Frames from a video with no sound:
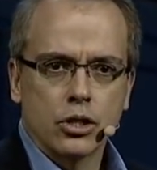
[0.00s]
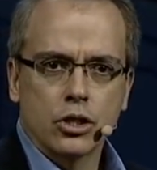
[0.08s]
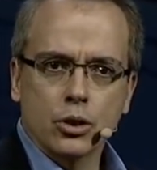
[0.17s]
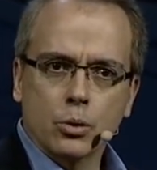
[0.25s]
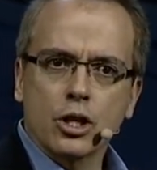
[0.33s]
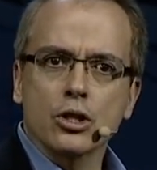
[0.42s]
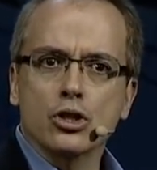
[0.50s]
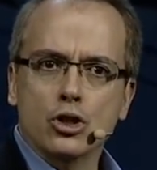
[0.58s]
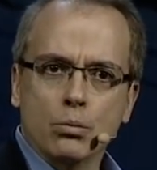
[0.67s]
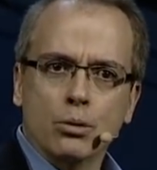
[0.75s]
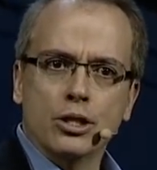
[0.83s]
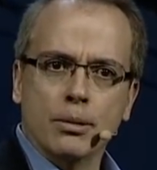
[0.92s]
to
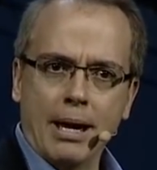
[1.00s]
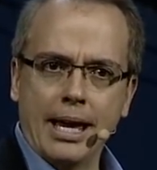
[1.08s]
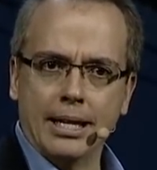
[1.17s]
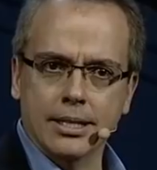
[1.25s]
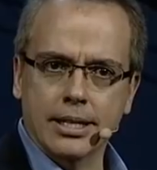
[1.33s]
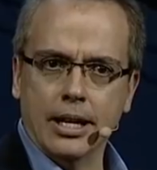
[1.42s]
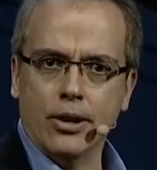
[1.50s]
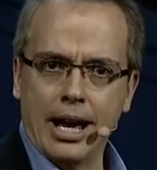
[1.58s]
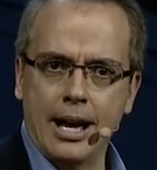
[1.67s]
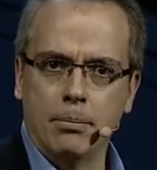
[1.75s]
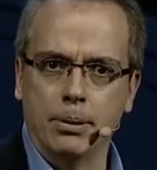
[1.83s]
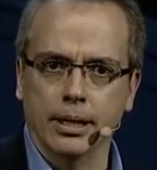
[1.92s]
consumer demands that are
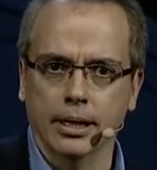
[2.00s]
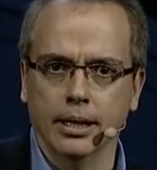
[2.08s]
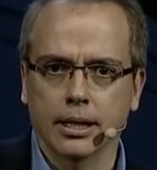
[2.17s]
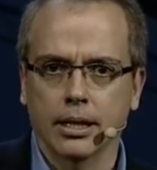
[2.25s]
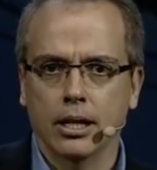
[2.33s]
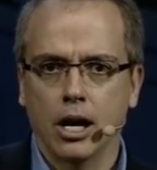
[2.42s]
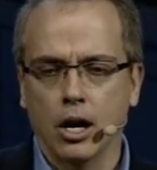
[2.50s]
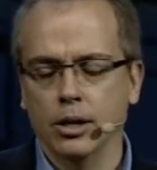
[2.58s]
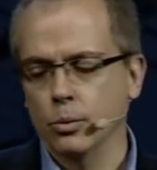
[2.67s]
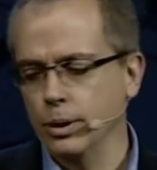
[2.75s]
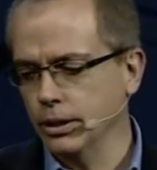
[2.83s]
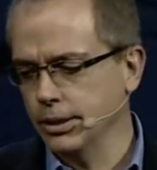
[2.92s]
happening on
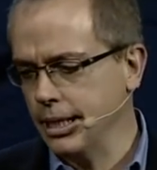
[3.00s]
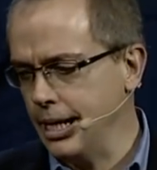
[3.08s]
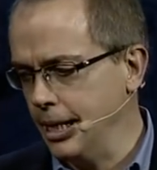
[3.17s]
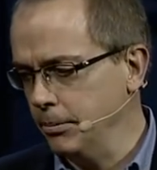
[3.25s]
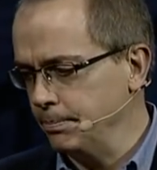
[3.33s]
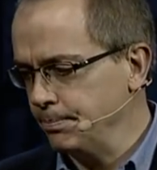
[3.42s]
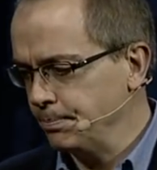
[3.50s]
real time.